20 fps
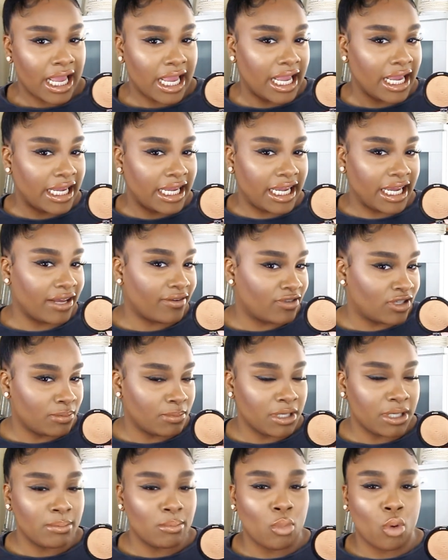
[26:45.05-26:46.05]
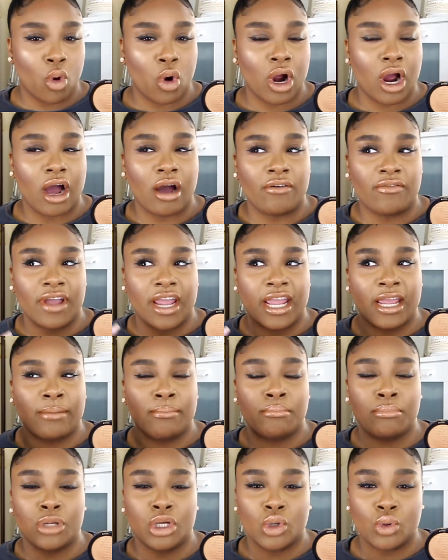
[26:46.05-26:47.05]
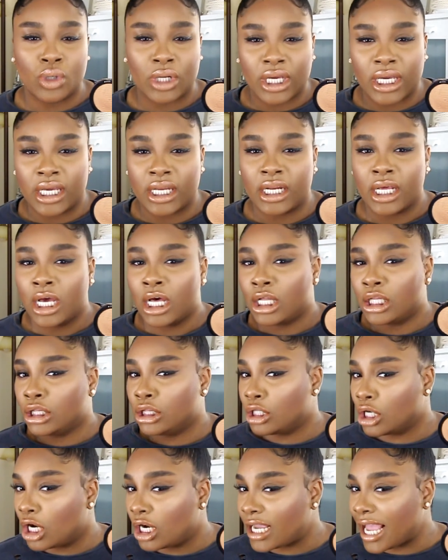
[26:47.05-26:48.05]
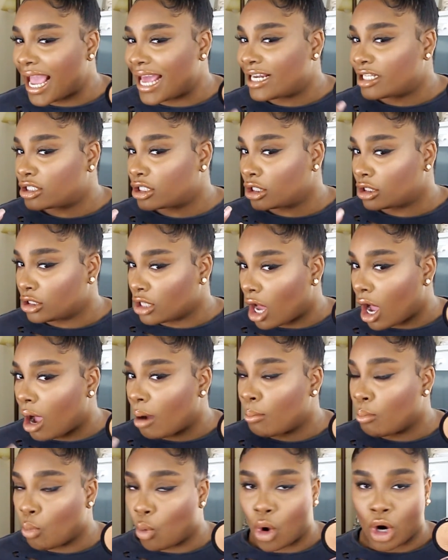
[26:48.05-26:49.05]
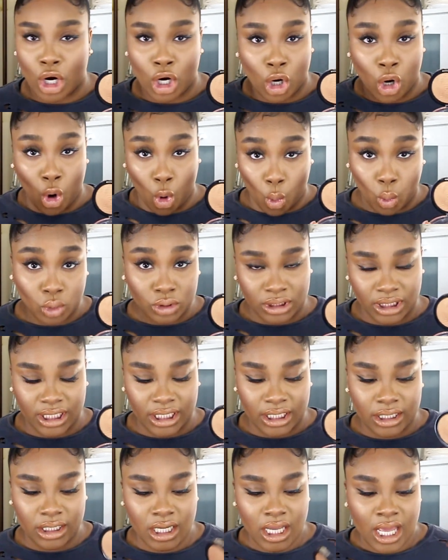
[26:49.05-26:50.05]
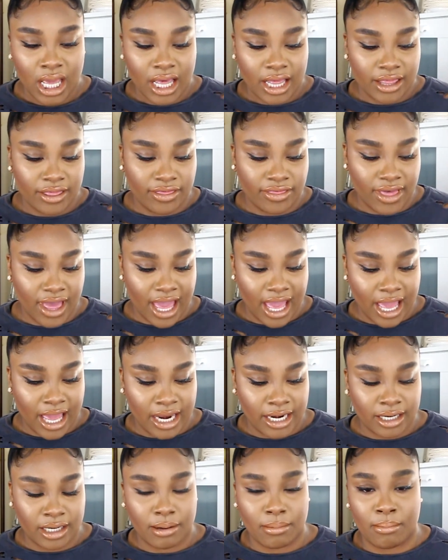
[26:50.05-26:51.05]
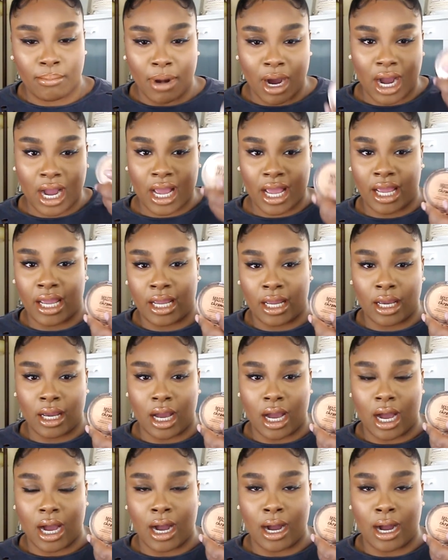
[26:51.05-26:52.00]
it gives me more of a muted look and it's a lot more golden than my